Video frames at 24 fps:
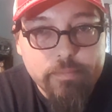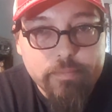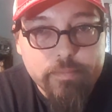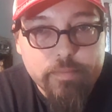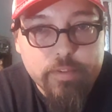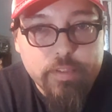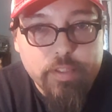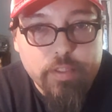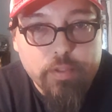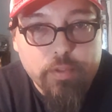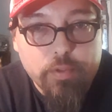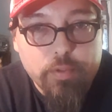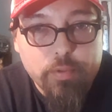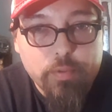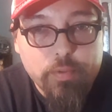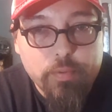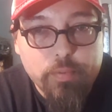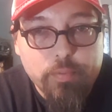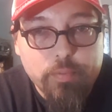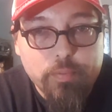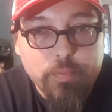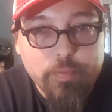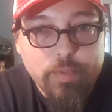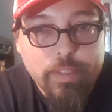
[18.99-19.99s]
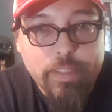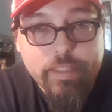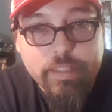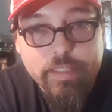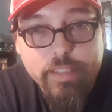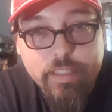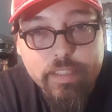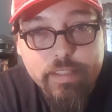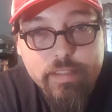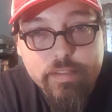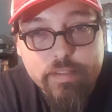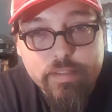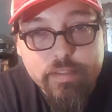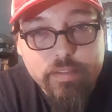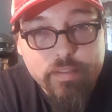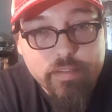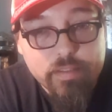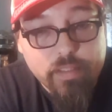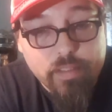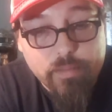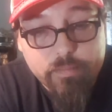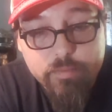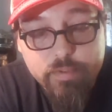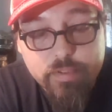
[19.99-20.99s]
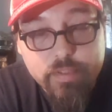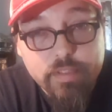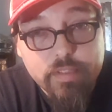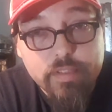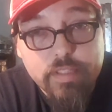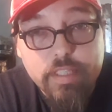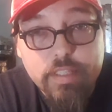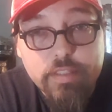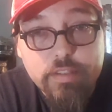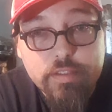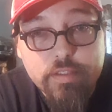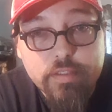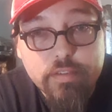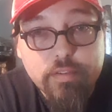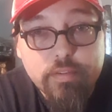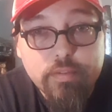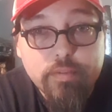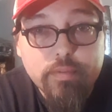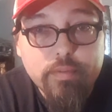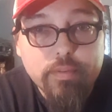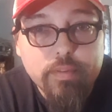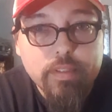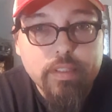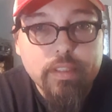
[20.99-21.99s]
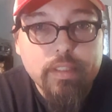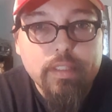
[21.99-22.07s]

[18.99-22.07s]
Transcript: So what it is I'm going to teach you